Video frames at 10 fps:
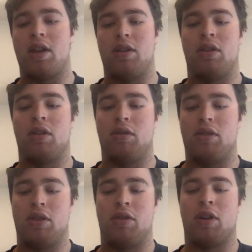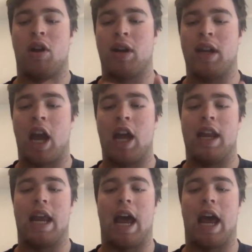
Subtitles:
you're already an